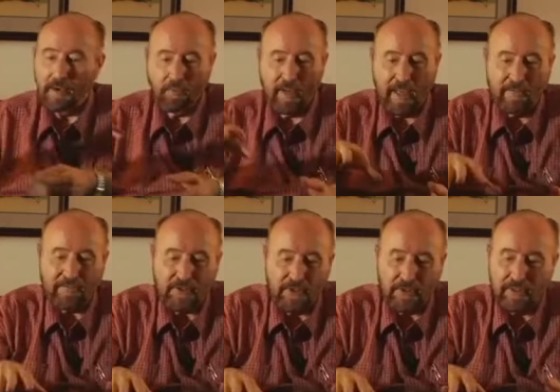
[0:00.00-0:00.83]
We have
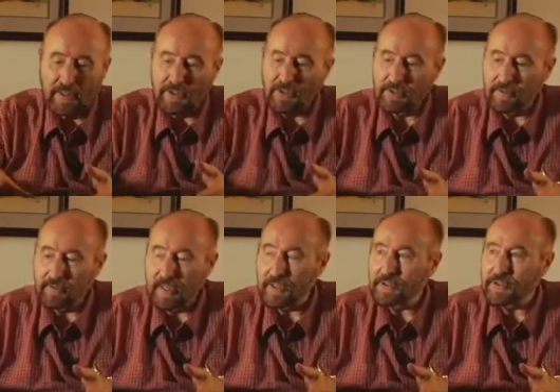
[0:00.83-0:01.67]
to turn these young
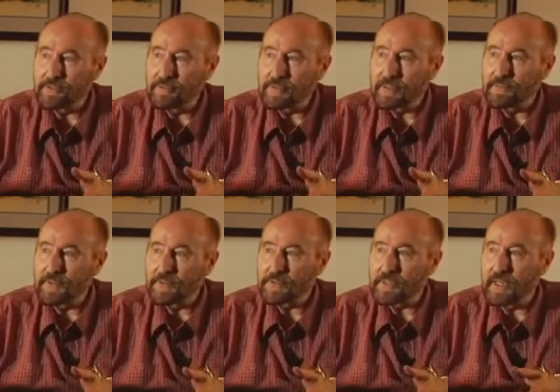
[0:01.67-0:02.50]
grad students and
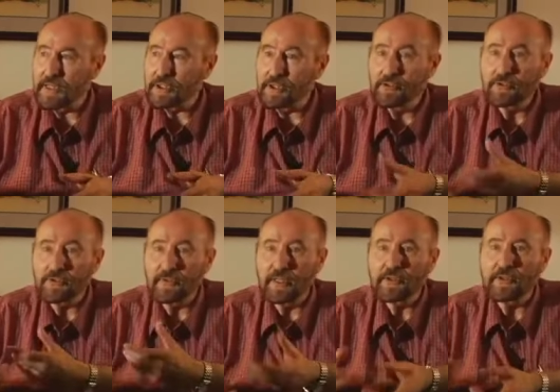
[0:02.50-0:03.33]
postdocs loose
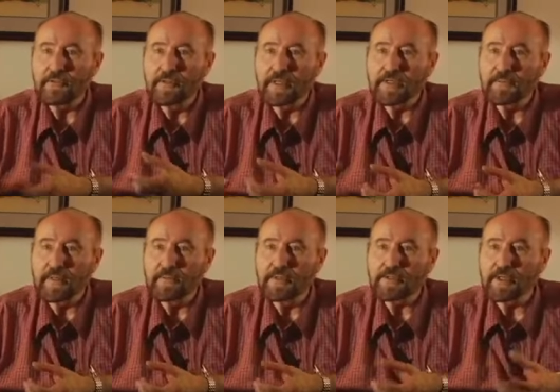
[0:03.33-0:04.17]
so they'll do the
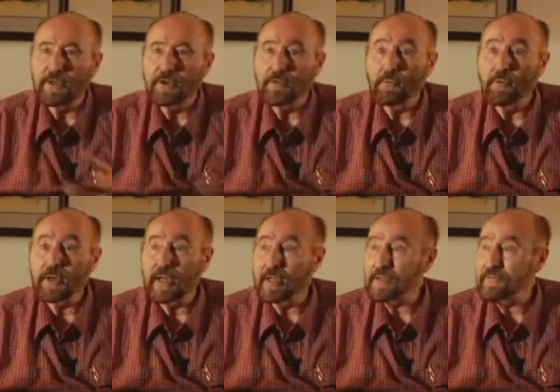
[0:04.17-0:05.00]
experiments and all to
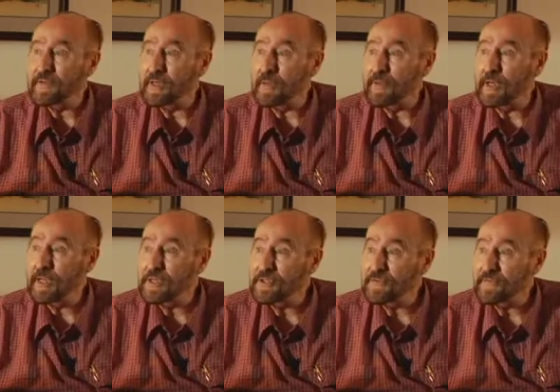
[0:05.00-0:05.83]
work out the
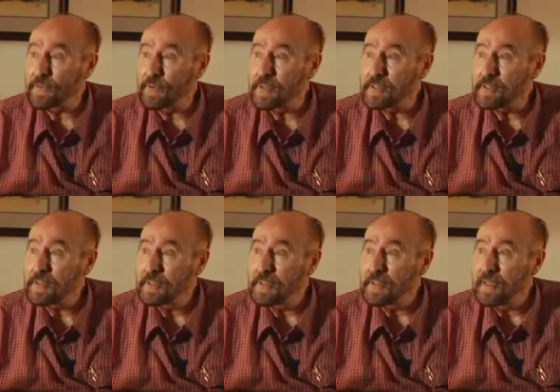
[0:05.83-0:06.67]
phenomenology for us,
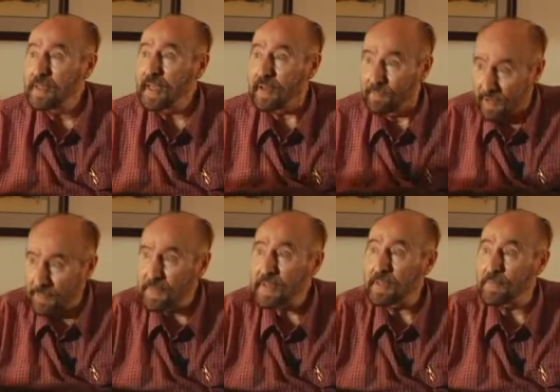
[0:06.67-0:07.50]
and
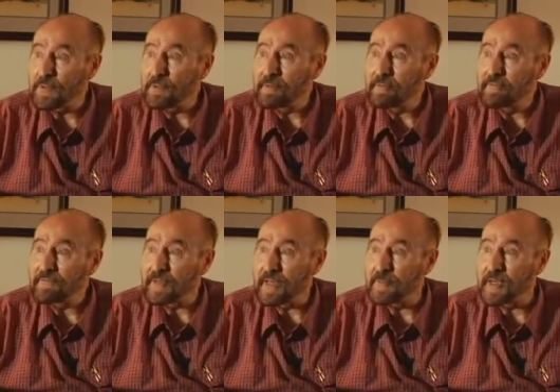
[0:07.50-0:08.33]
replicable
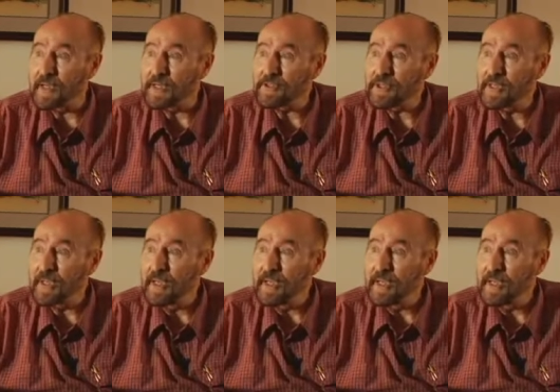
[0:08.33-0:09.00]
phenomenology,